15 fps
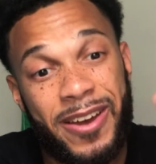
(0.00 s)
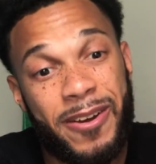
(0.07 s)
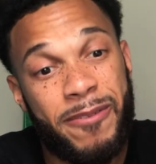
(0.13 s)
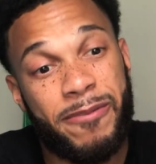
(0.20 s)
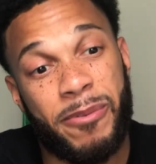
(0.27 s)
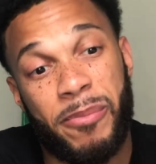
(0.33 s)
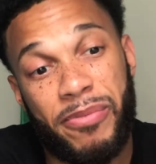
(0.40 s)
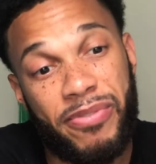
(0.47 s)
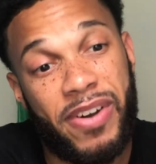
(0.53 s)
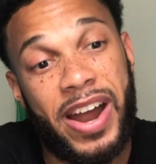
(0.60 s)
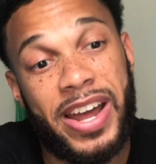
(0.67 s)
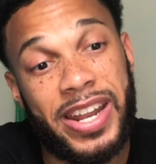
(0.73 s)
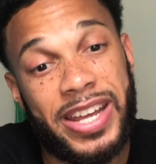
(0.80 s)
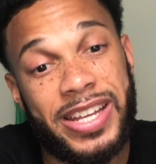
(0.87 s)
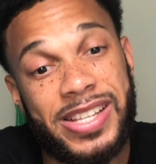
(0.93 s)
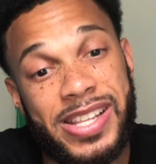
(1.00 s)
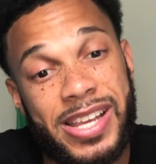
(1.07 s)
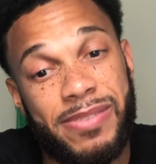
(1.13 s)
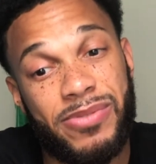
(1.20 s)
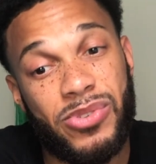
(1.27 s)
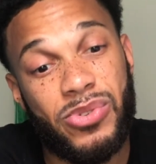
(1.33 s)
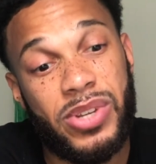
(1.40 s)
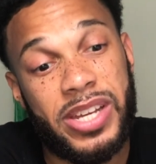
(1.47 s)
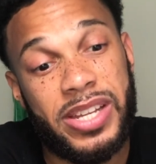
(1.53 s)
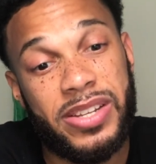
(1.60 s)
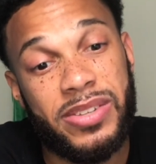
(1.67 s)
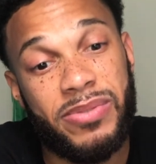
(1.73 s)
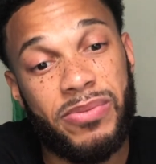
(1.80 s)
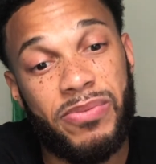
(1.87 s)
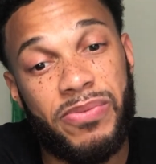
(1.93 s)
from Friday, if you
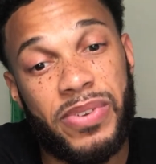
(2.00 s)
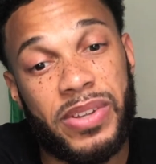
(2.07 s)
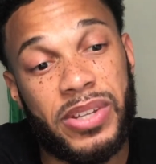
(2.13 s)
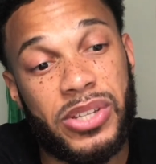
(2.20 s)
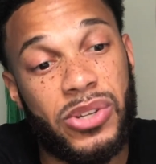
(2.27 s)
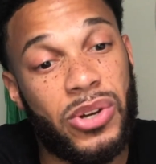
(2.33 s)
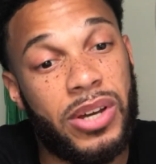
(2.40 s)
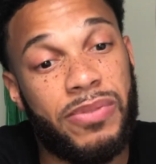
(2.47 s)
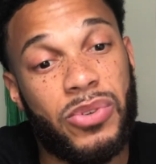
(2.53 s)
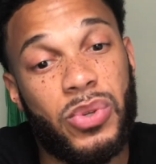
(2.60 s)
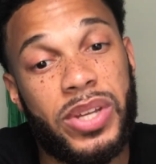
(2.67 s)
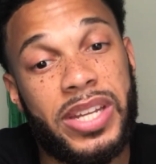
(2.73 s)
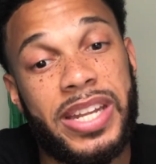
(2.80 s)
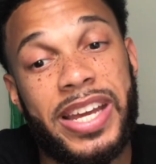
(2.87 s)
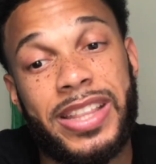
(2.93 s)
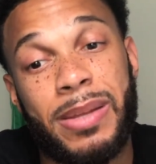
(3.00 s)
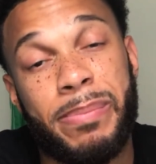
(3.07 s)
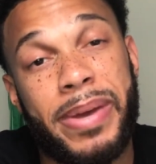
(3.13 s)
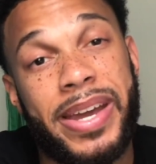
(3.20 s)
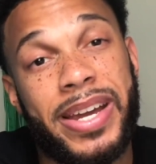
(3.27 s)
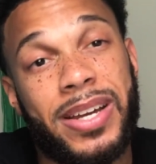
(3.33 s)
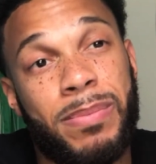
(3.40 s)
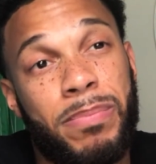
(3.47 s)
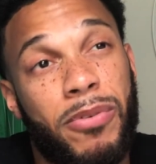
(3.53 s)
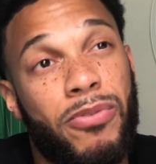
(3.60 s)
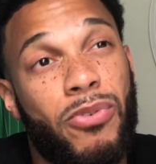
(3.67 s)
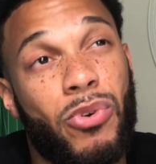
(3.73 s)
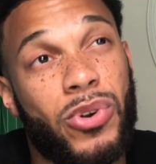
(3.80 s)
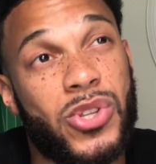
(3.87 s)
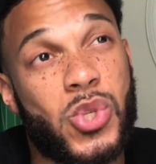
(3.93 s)
didn't hit the bank
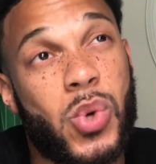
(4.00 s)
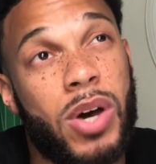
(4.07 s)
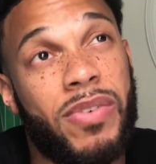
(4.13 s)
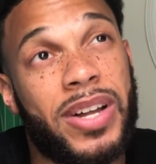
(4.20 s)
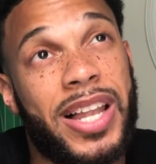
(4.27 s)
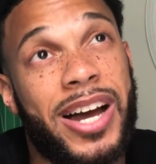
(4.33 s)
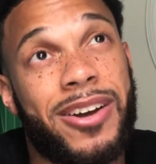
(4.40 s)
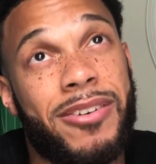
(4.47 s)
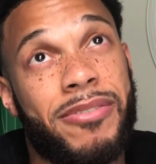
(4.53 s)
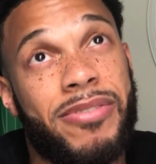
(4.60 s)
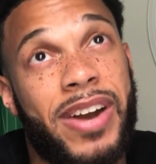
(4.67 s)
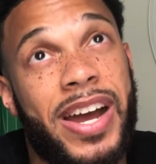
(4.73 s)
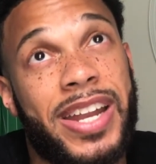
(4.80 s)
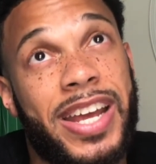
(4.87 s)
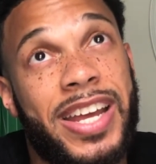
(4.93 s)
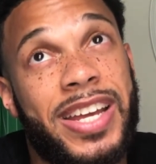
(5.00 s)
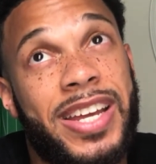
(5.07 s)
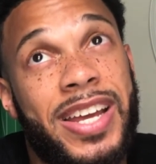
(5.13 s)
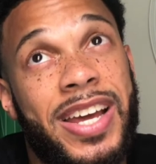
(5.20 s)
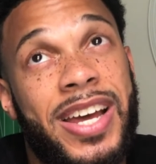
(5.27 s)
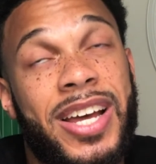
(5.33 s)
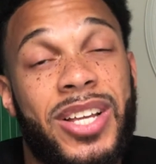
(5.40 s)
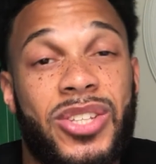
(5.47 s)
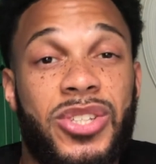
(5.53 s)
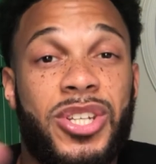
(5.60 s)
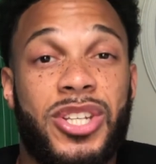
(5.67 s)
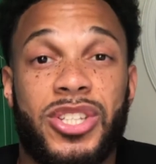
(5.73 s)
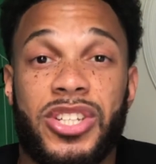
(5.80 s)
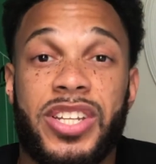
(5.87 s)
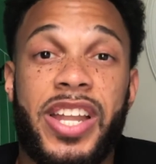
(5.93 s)
before 12 o'clock on Friday,
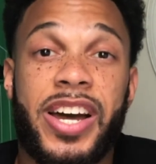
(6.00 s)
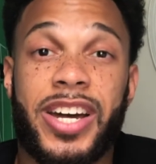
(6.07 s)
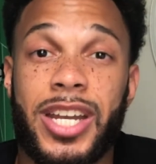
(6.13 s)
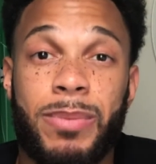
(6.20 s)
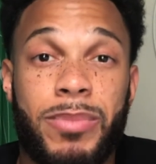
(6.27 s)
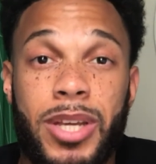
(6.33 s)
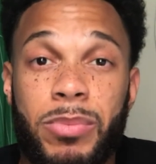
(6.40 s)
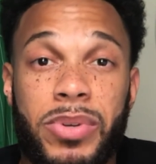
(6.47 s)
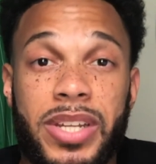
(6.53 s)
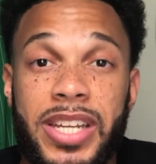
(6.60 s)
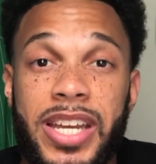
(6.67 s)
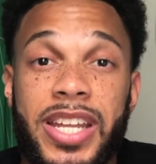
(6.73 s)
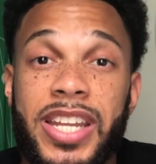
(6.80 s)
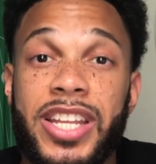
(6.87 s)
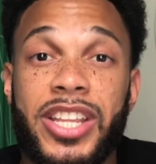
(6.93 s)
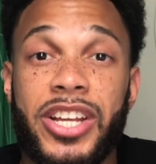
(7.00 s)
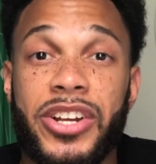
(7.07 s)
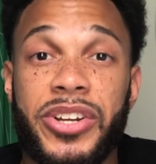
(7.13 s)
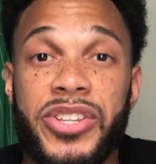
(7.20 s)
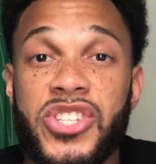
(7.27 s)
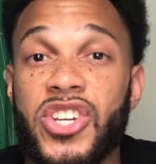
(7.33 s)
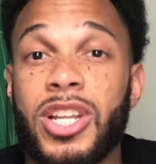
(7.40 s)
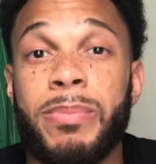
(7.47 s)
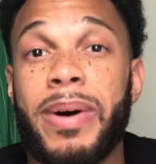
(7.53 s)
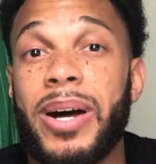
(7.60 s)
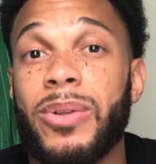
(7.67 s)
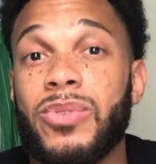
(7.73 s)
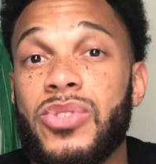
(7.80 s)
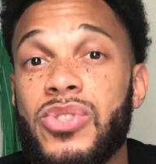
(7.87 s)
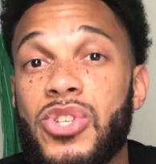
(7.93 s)
you're not going to be able to get in there until
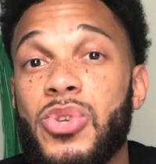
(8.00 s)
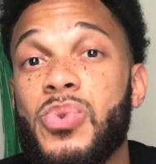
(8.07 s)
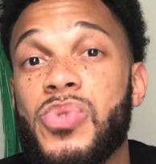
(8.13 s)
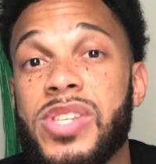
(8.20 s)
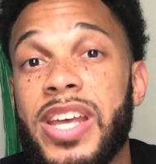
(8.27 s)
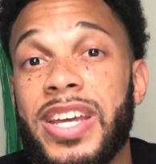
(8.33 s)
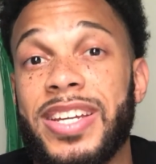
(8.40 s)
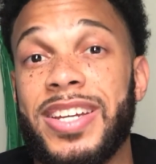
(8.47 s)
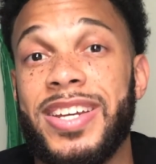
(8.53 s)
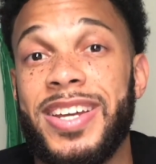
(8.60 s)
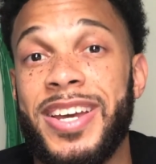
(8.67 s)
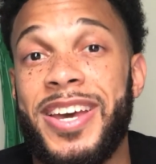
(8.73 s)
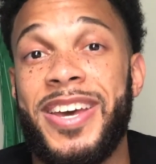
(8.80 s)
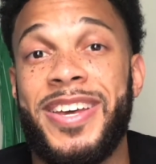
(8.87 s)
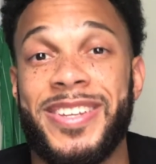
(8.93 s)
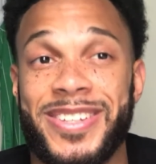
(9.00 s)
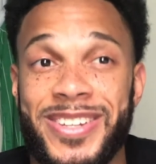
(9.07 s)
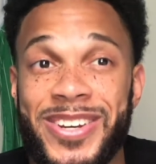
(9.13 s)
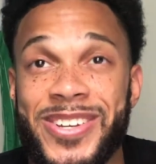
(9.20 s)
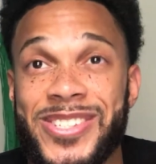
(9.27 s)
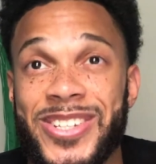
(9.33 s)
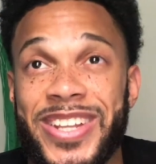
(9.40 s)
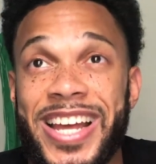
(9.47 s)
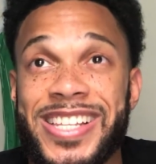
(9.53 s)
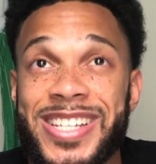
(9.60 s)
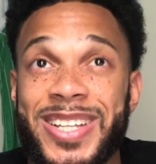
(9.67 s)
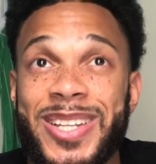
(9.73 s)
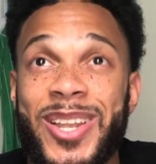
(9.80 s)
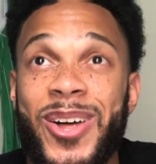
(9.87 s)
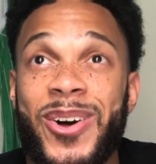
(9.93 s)
about Tuesday. You know, so that's a
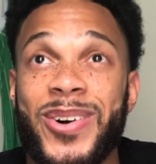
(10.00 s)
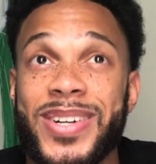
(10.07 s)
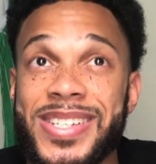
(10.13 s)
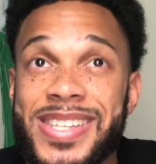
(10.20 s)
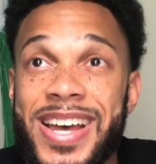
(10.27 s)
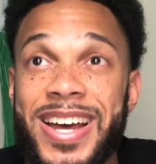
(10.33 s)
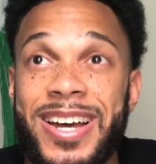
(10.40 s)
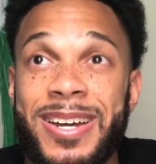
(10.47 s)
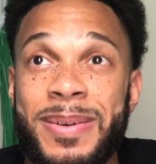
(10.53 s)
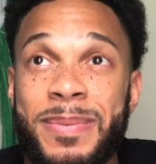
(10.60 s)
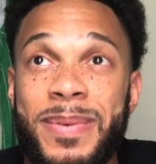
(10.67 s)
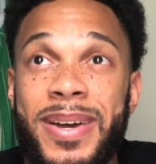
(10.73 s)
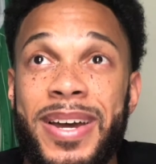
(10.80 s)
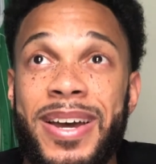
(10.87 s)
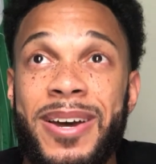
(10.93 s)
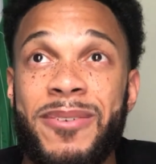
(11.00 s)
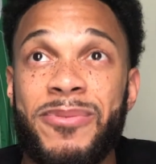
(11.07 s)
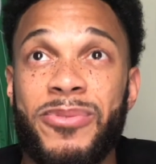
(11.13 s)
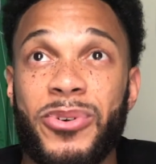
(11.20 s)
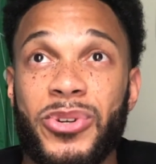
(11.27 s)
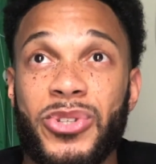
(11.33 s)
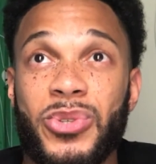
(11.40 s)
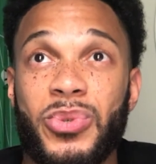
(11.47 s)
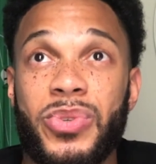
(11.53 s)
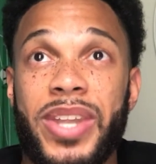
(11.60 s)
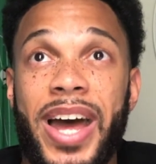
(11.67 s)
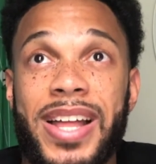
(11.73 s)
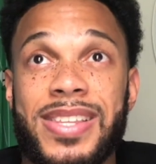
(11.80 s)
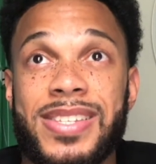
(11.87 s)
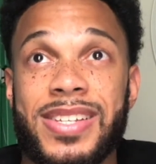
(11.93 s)
long time for you
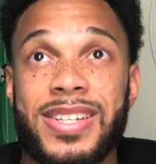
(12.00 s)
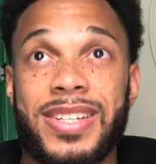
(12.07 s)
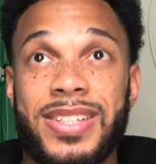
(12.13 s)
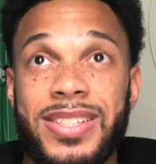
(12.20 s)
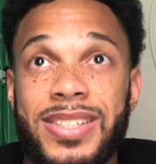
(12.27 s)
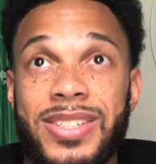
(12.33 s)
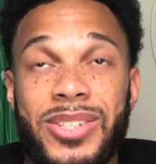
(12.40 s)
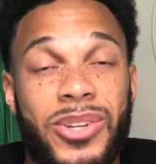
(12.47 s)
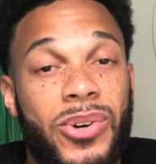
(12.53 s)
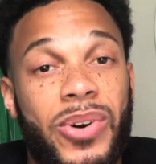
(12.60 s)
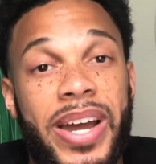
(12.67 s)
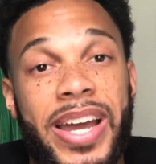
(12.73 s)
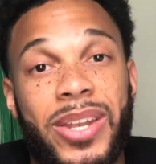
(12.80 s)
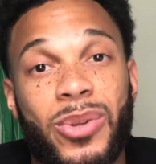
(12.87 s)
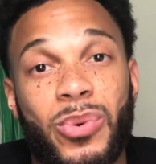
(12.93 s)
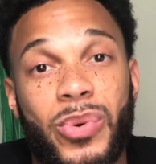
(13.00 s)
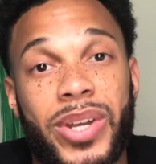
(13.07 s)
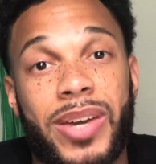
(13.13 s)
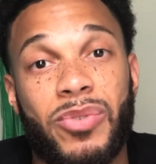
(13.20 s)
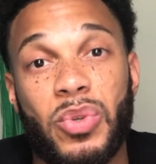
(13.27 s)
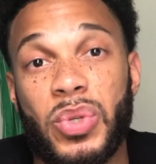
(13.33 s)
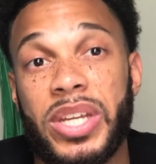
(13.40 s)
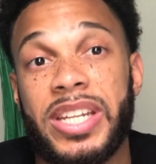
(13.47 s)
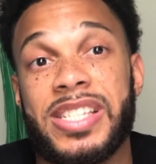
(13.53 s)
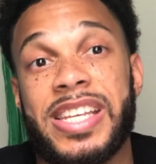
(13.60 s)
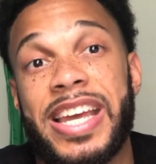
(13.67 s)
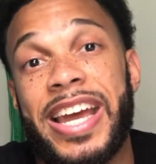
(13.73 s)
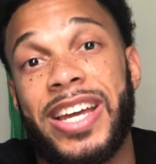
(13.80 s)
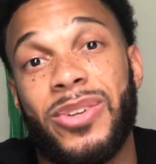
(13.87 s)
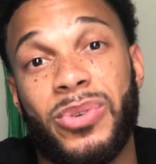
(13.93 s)
not to, you know, handle whatever you needed to
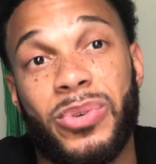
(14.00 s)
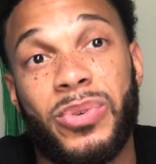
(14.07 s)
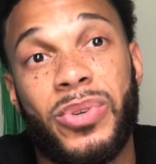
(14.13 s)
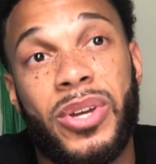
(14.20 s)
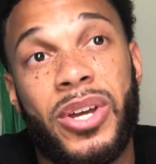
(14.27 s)
handle